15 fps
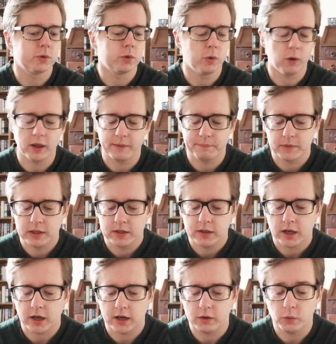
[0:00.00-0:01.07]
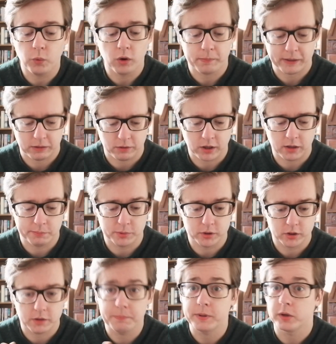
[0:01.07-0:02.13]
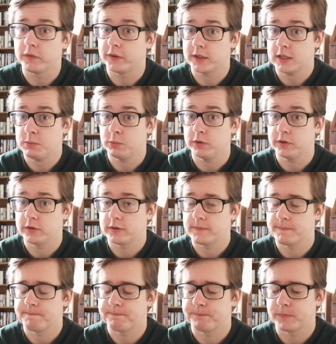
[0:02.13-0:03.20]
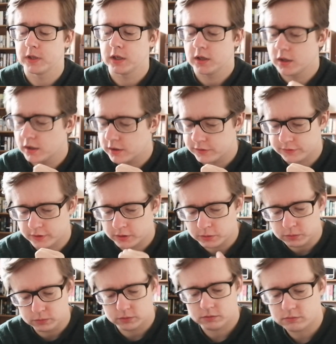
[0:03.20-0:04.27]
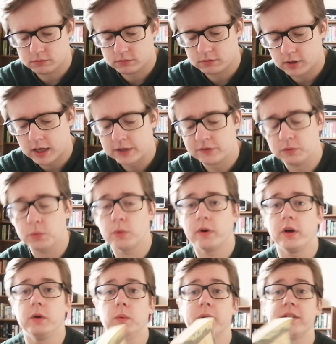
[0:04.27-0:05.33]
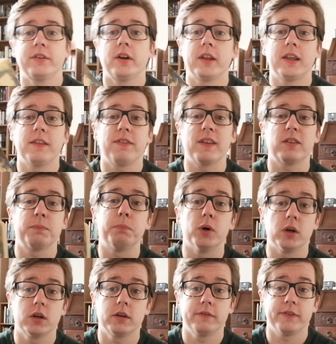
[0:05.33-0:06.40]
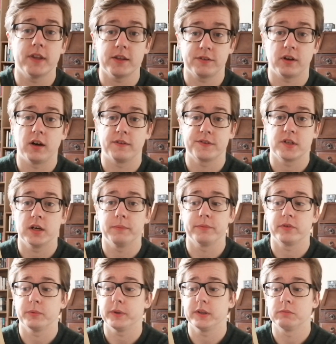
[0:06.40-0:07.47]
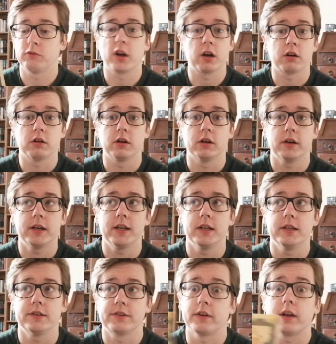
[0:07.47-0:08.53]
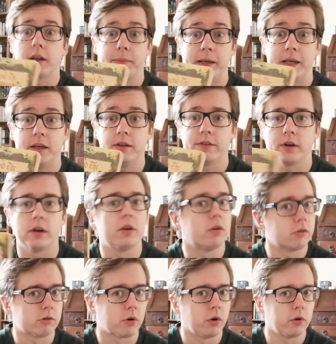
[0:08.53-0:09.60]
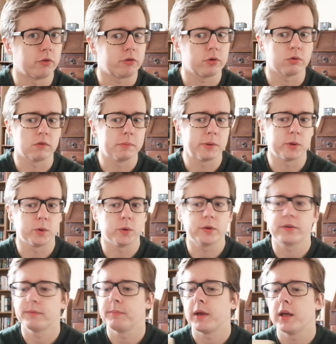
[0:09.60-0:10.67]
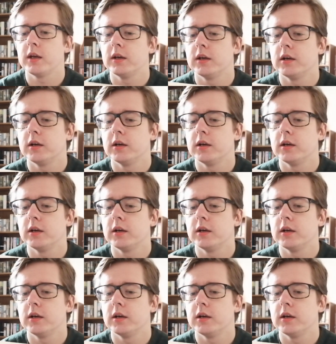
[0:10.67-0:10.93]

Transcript: I would call it, all about our book, Beyond the Deepwoods. So, as you all know, we're studying this book for this half term so we can write our encyclopedias, our non-chronological reports.